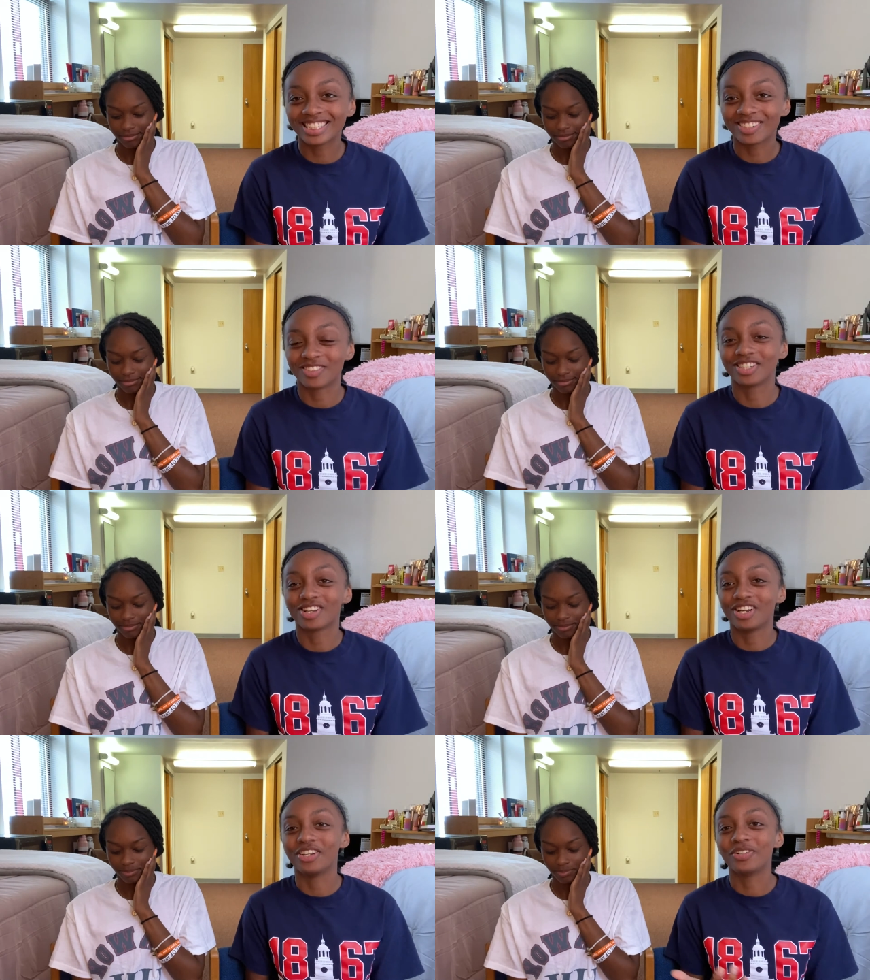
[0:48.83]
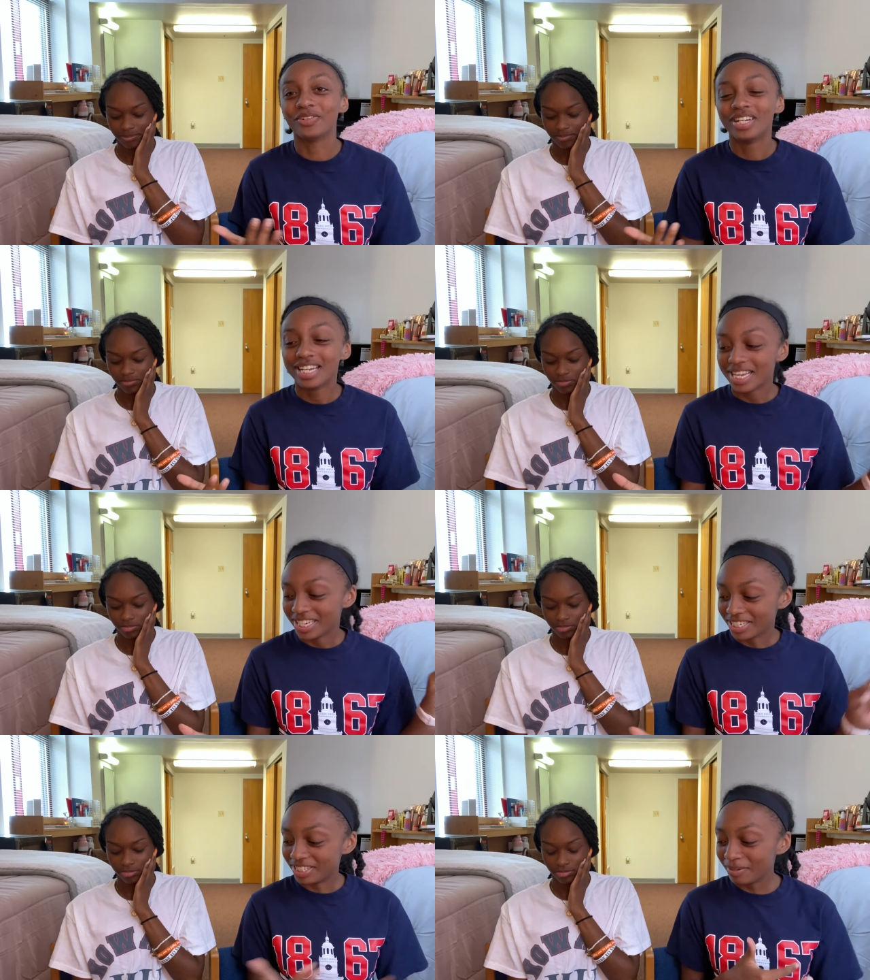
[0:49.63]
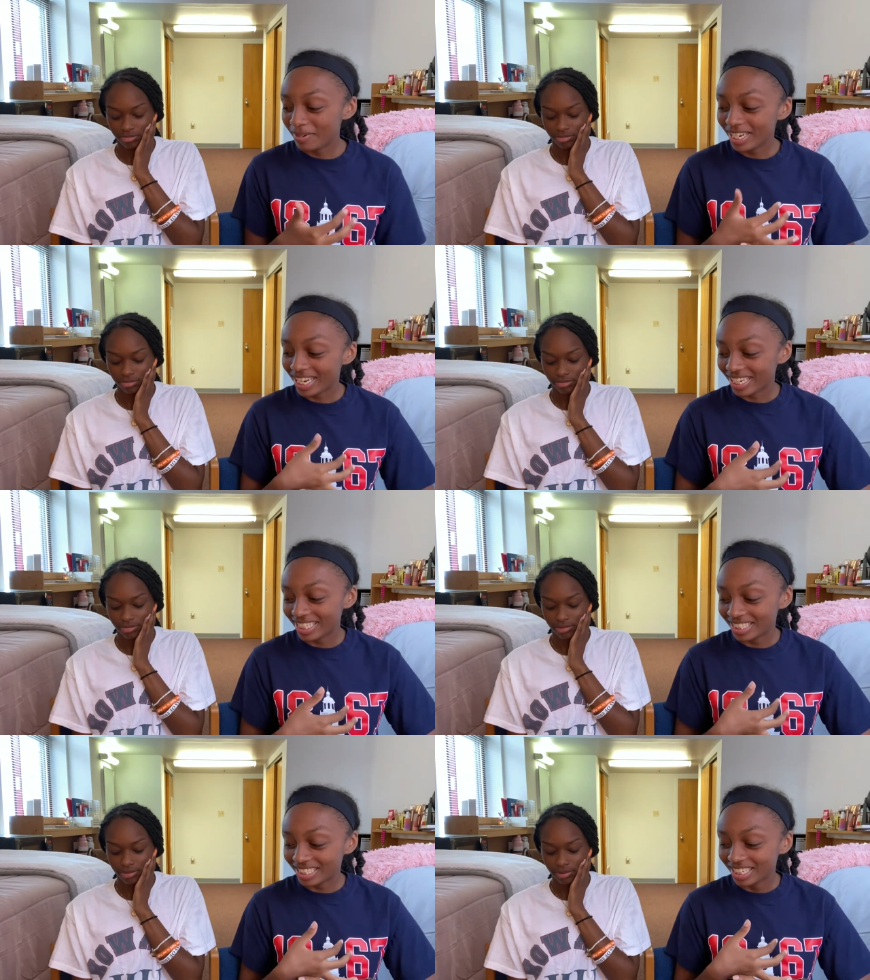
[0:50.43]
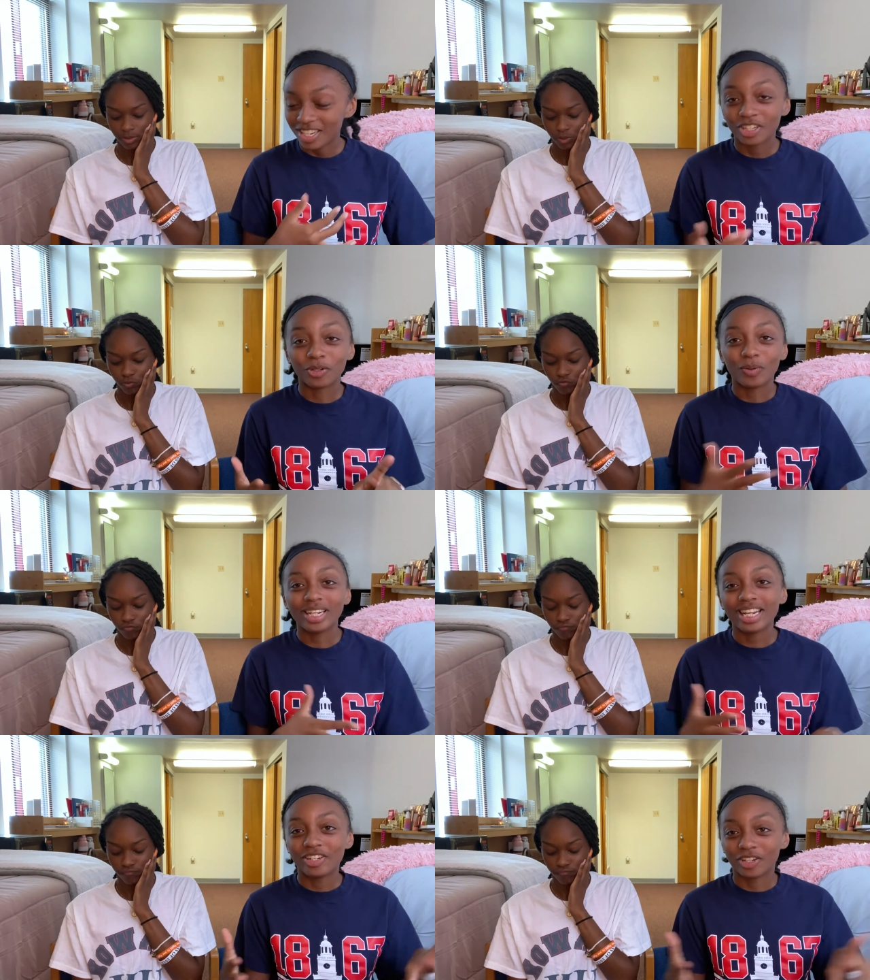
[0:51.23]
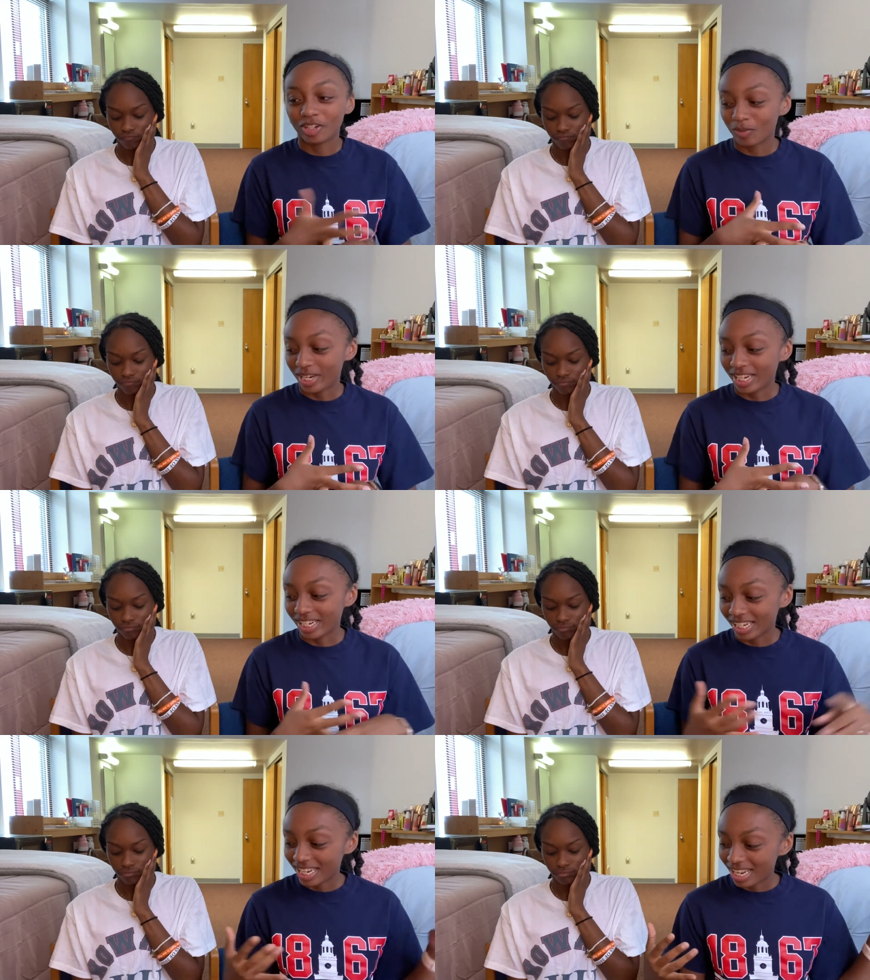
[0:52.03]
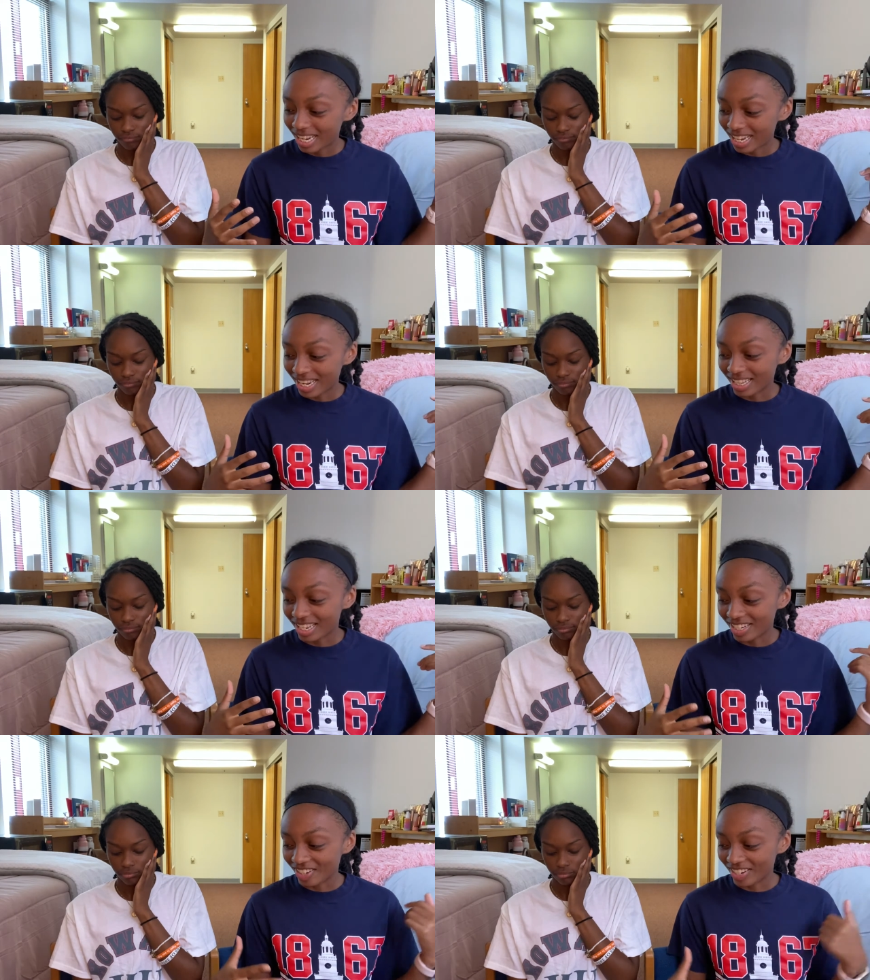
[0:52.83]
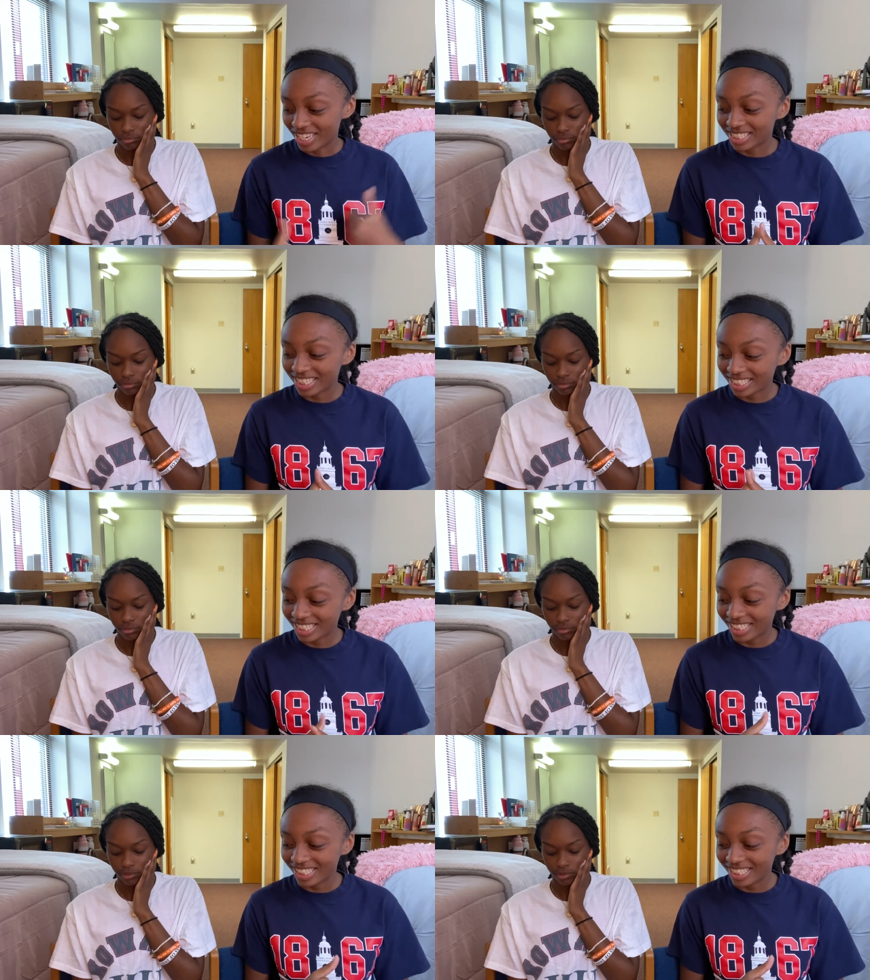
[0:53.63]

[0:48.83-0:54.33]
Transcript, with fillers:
Speaker 1: So we're just gonna do GPAs, your weighted and your unweighted, and then your SAT,